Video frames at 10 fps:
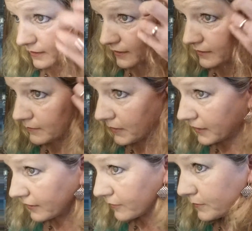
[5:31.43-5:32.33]
I got it in my
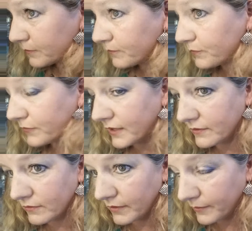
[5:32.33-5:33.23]
hair.
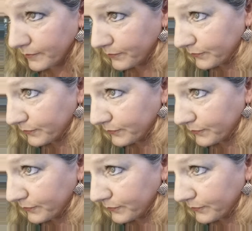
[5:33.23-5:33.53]
That's all right.